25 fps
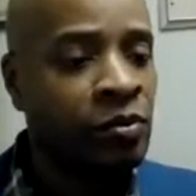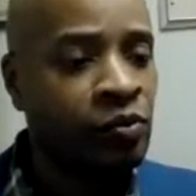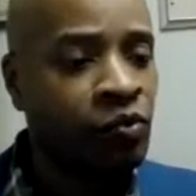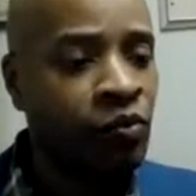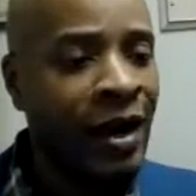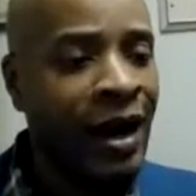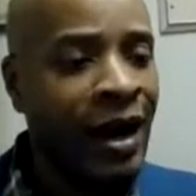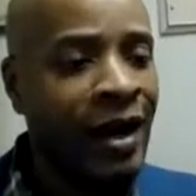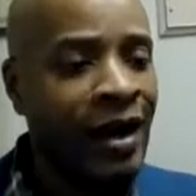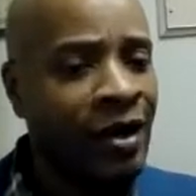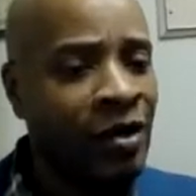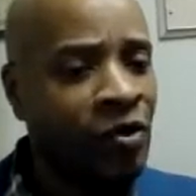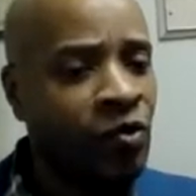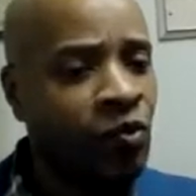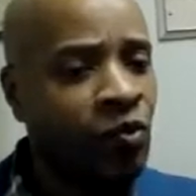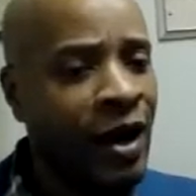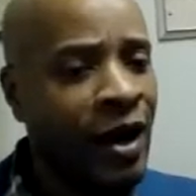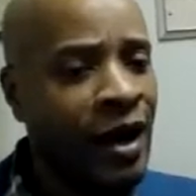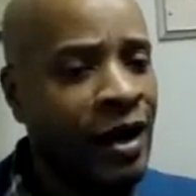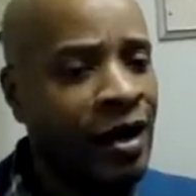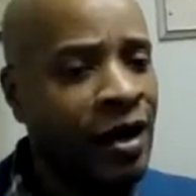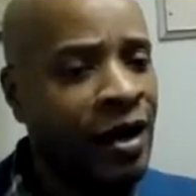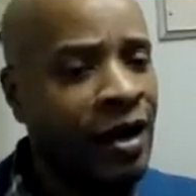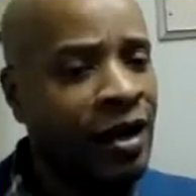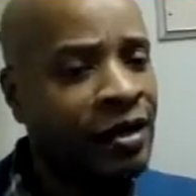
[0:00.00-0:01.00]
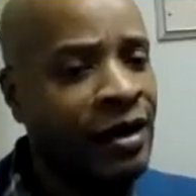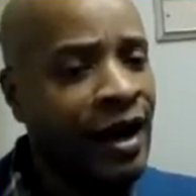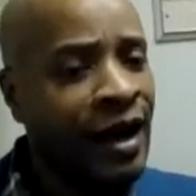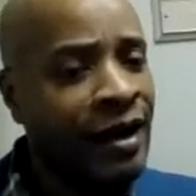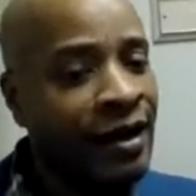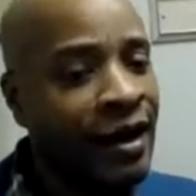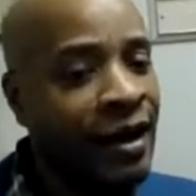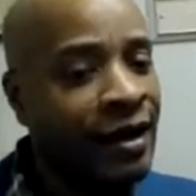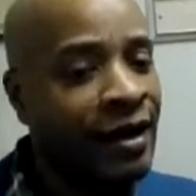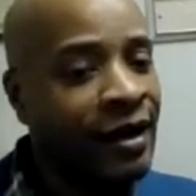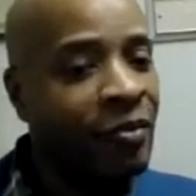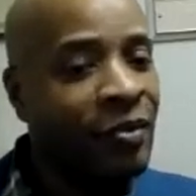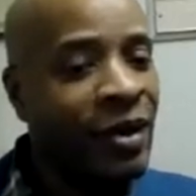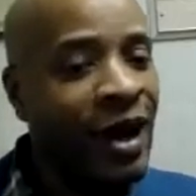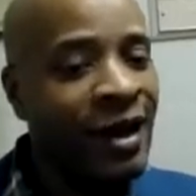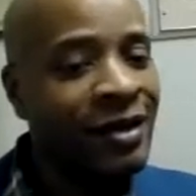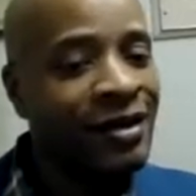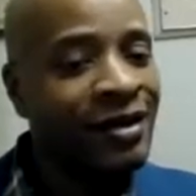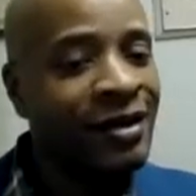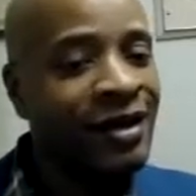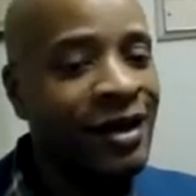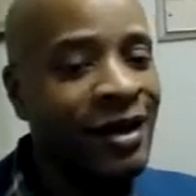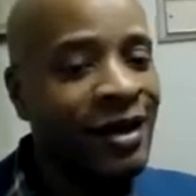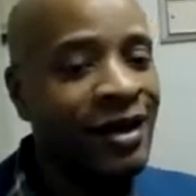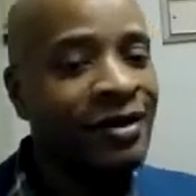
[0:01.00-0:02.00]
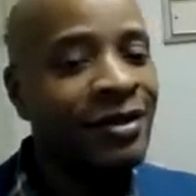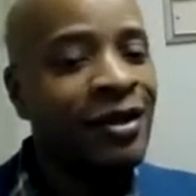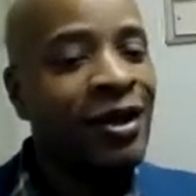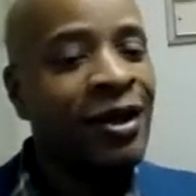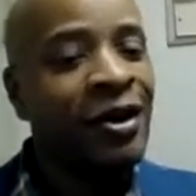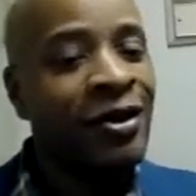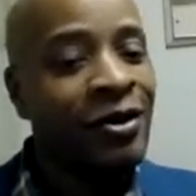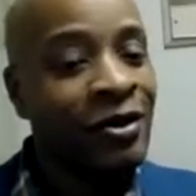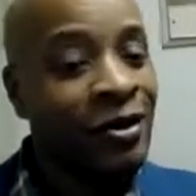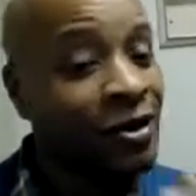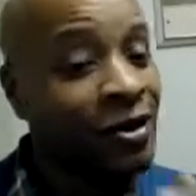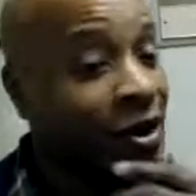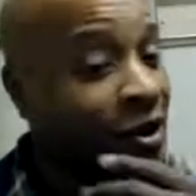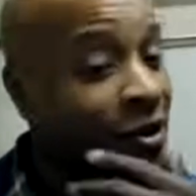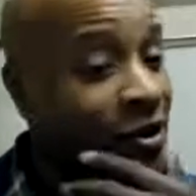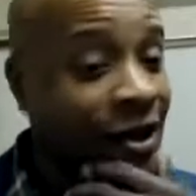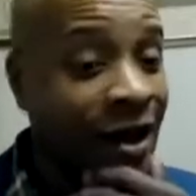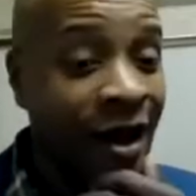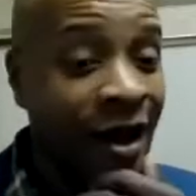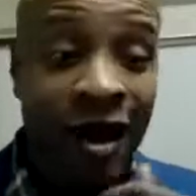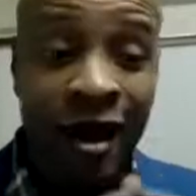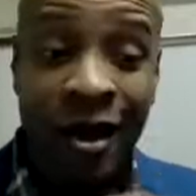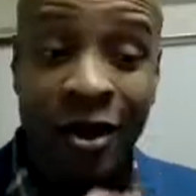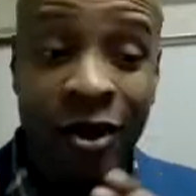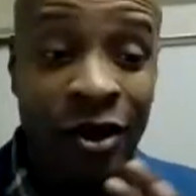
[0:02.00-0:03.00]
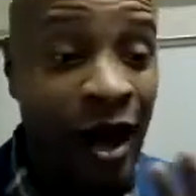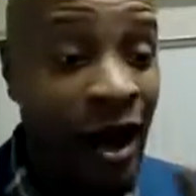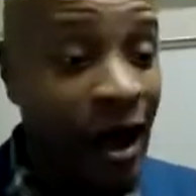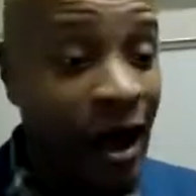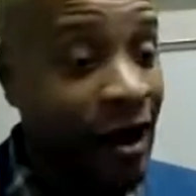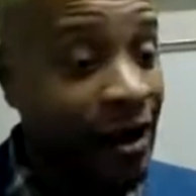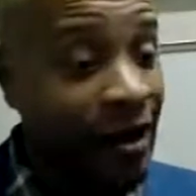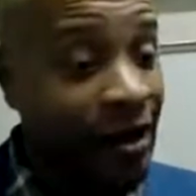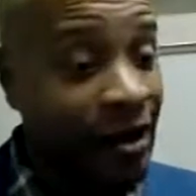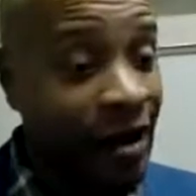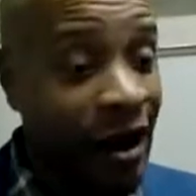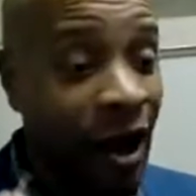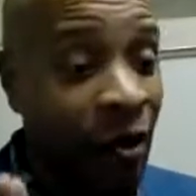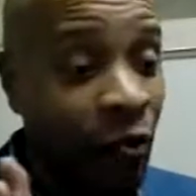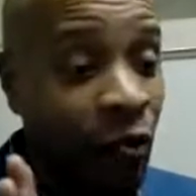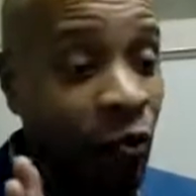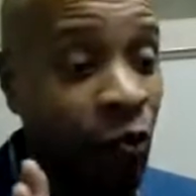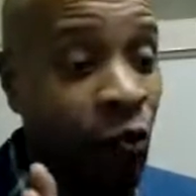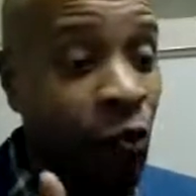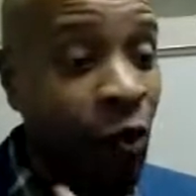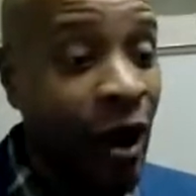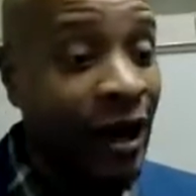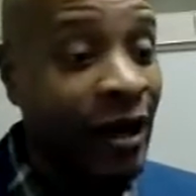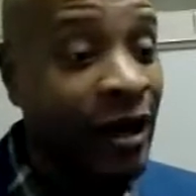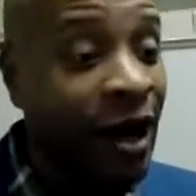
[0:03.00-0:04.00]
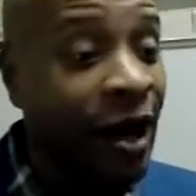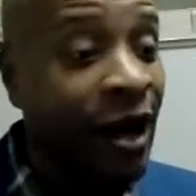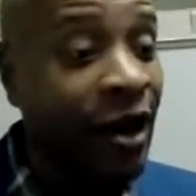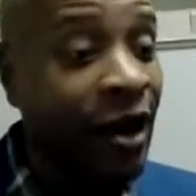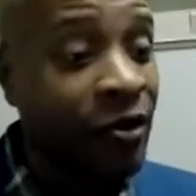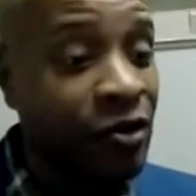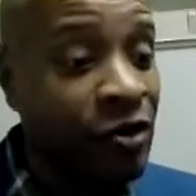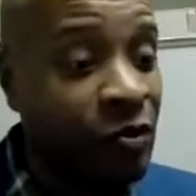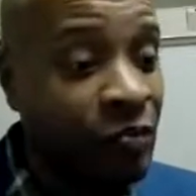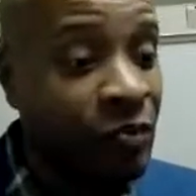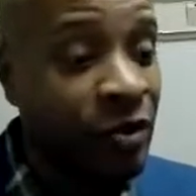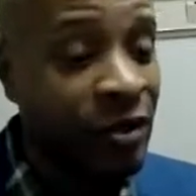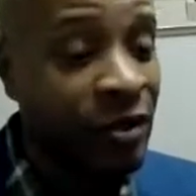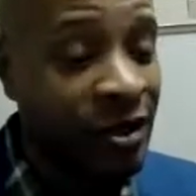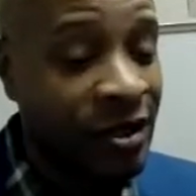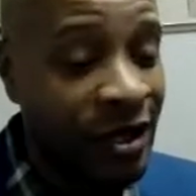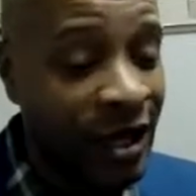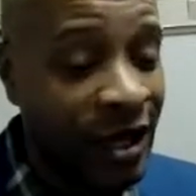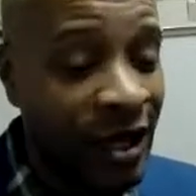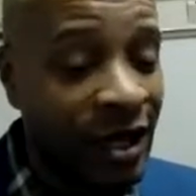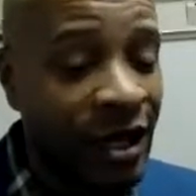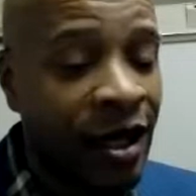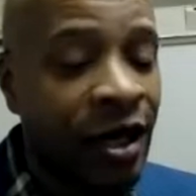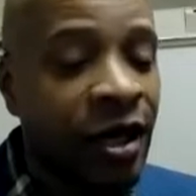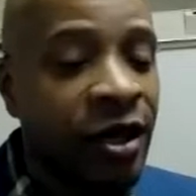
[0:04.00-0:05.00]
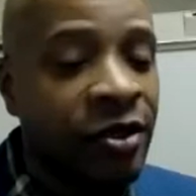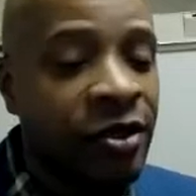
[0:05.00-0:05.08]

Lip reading: Right, right. Now let me ask you this. Hey, I'm 100%.